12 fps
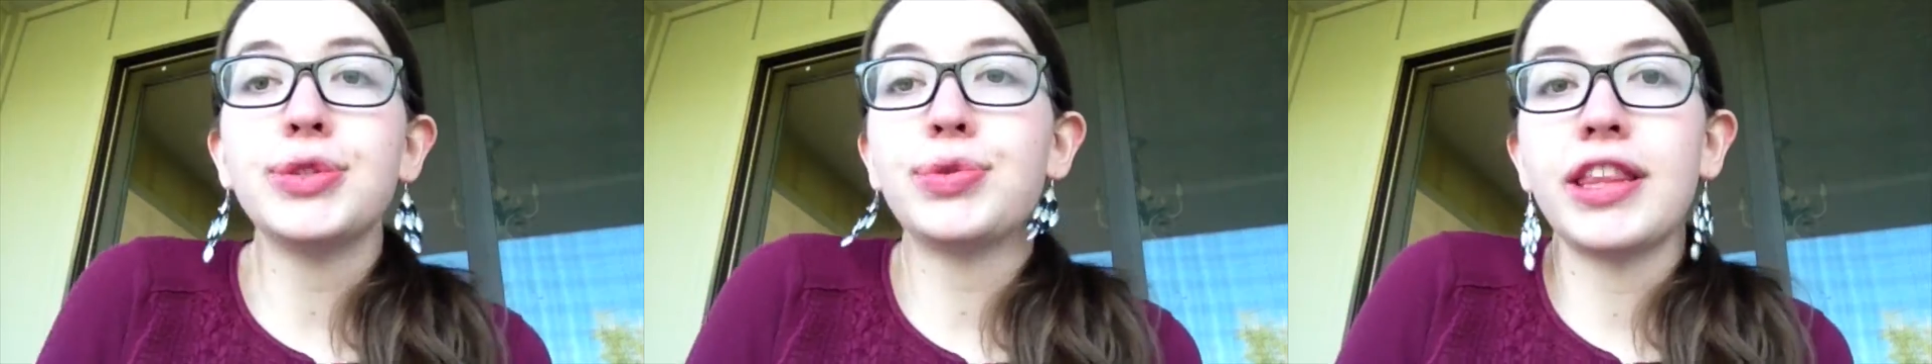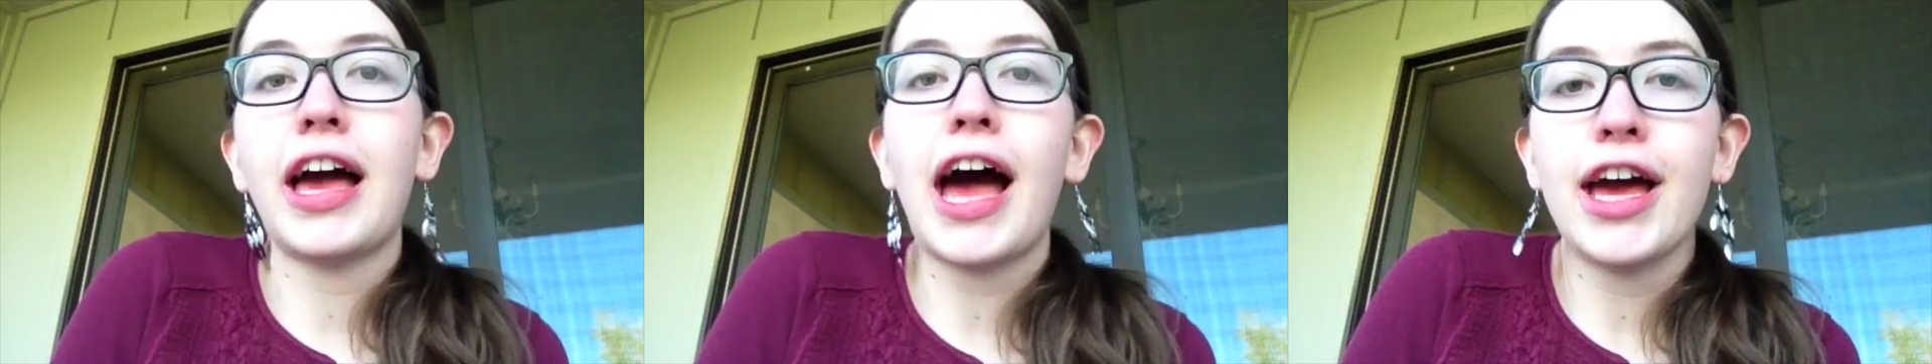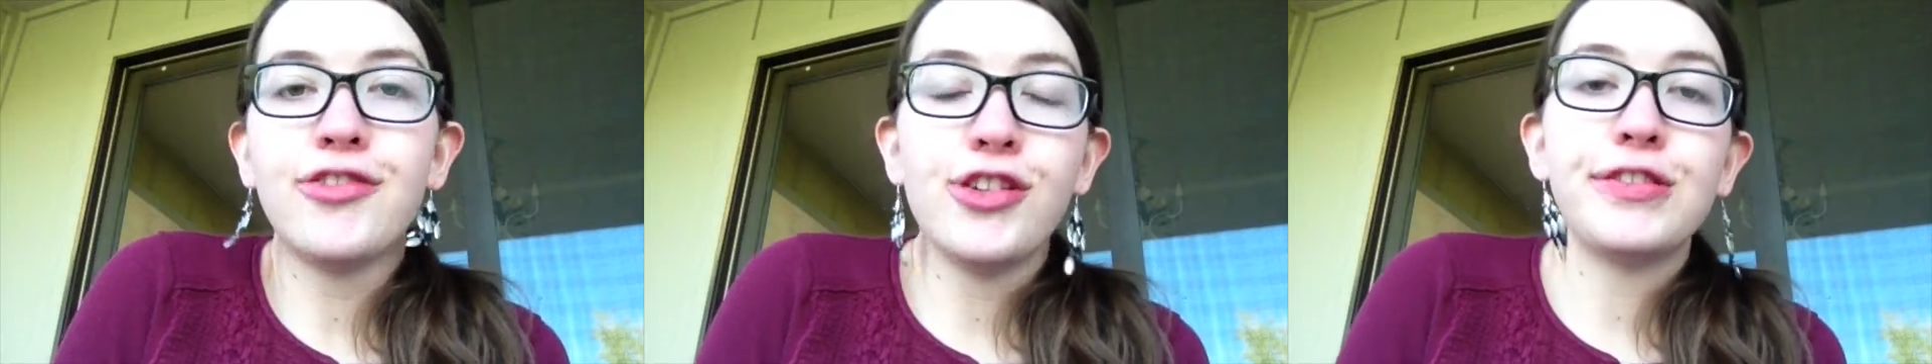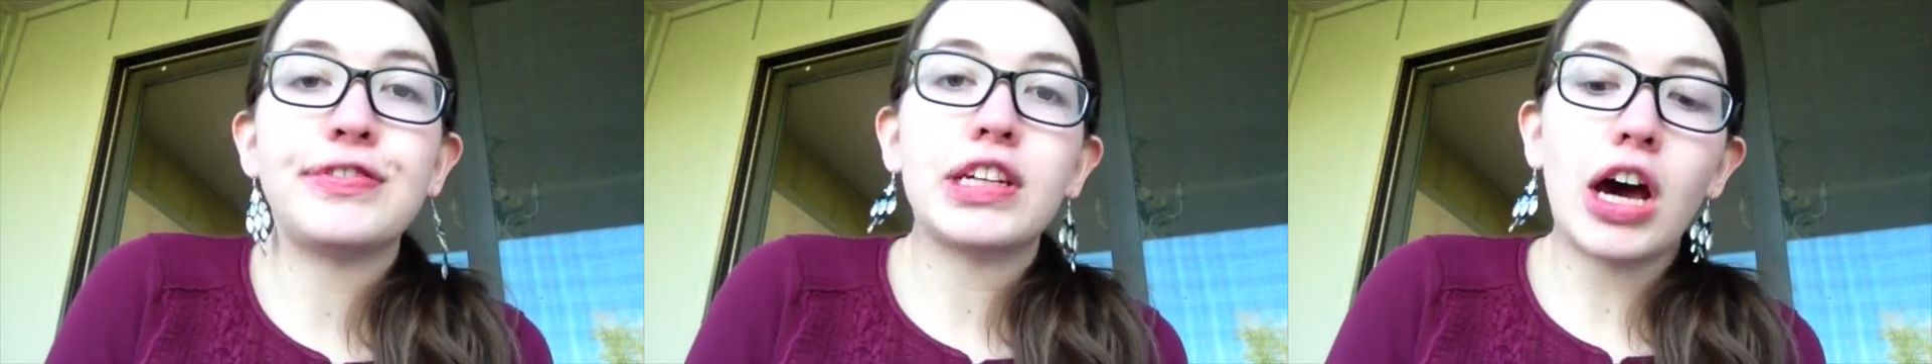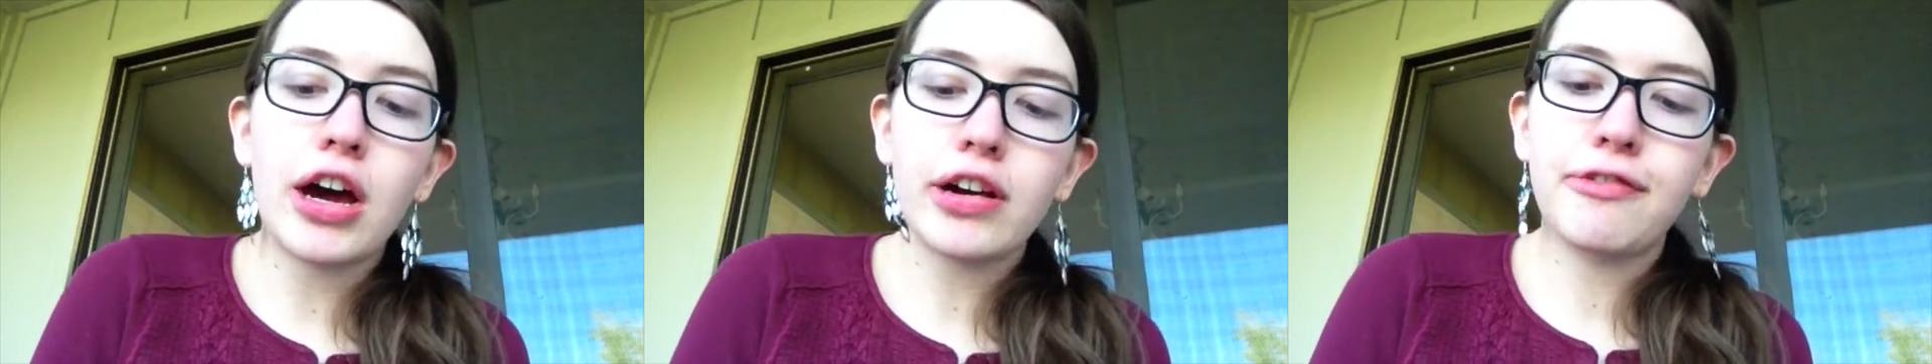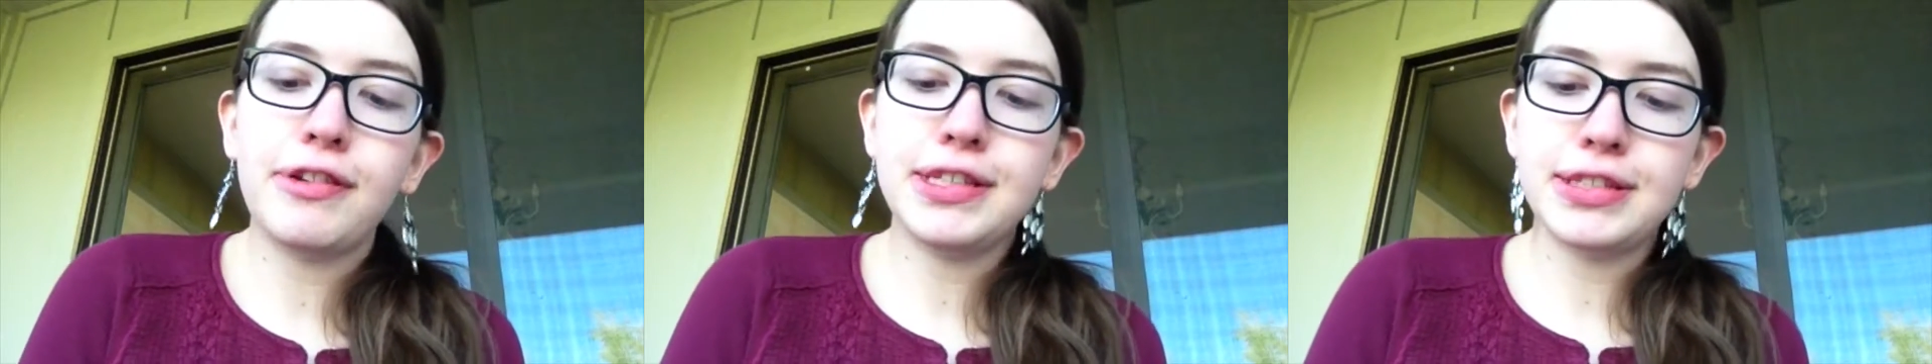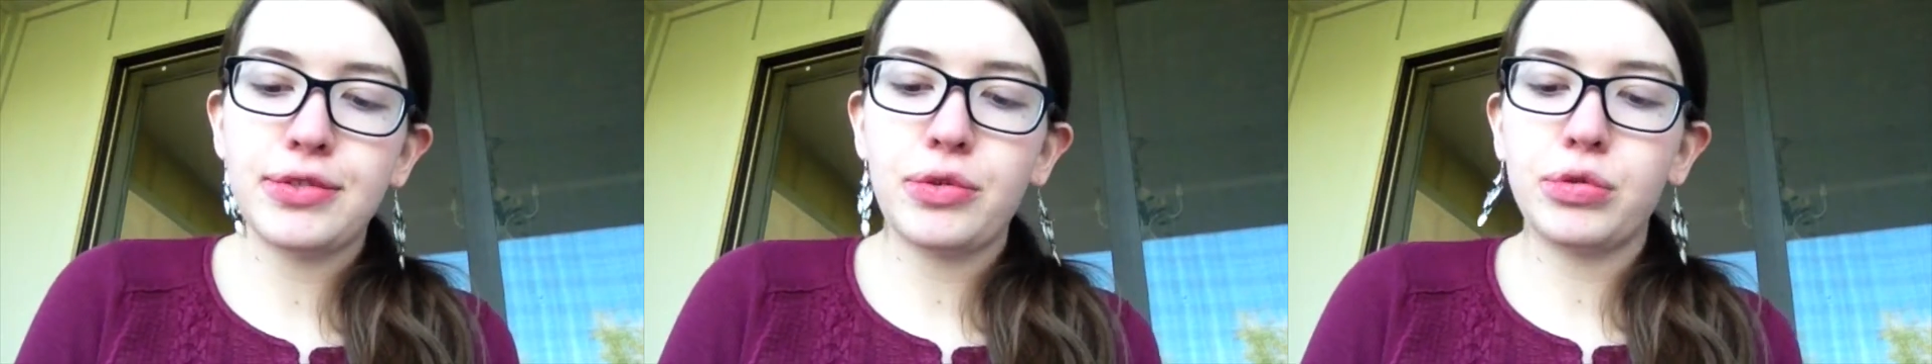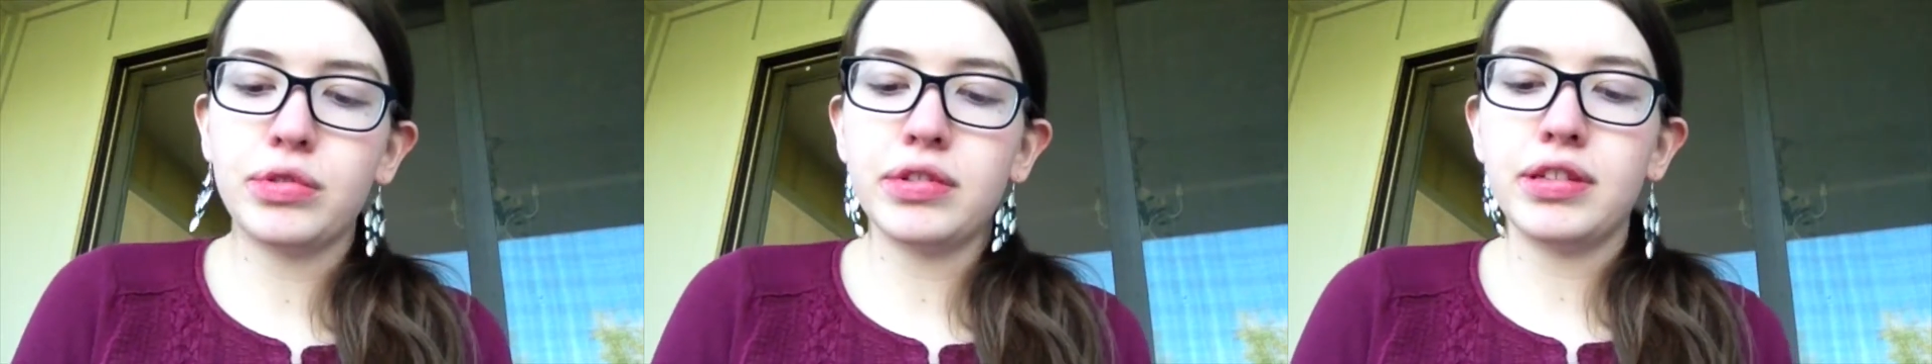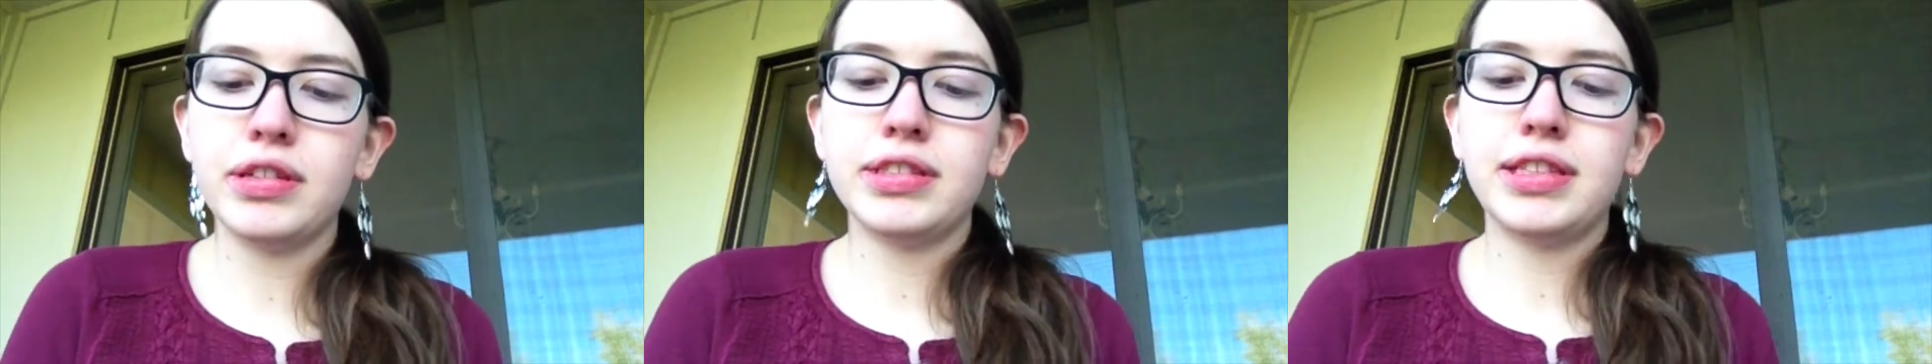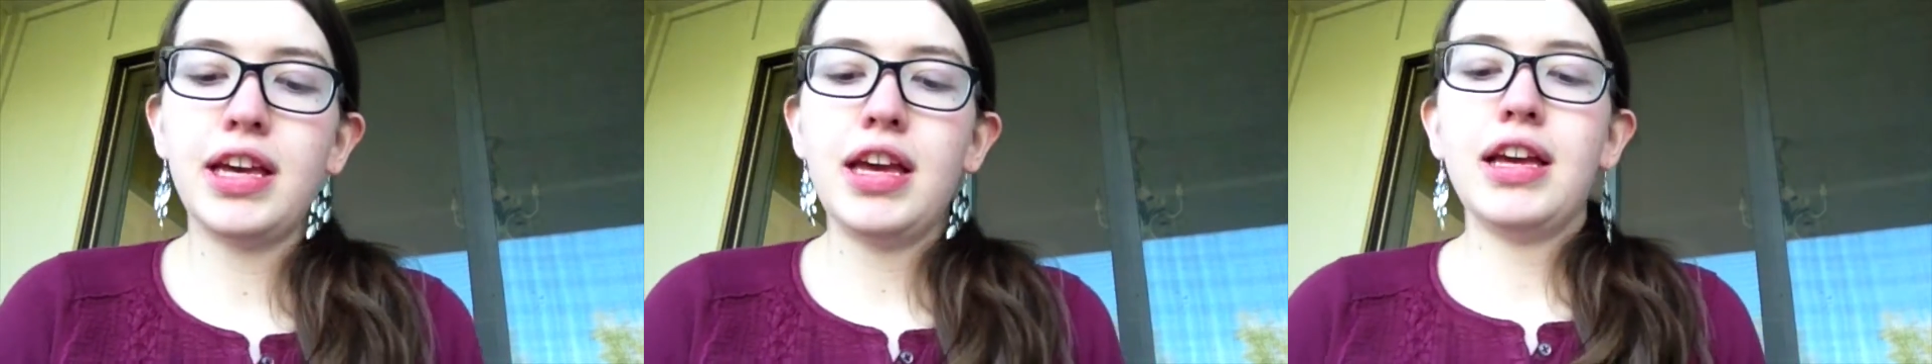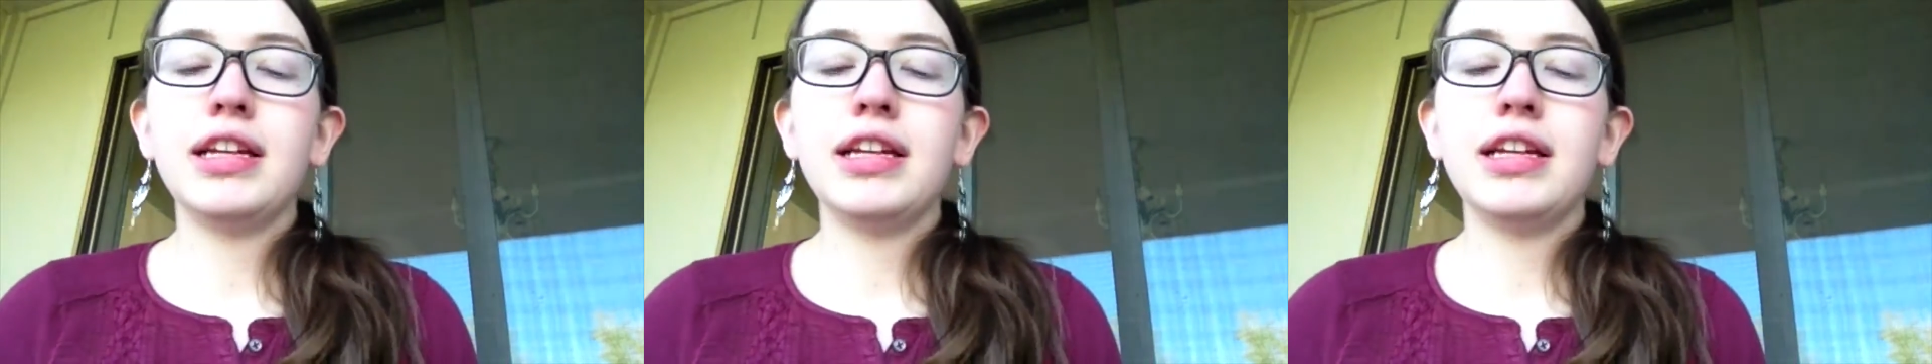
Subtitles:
Those were the iPhone Photography School's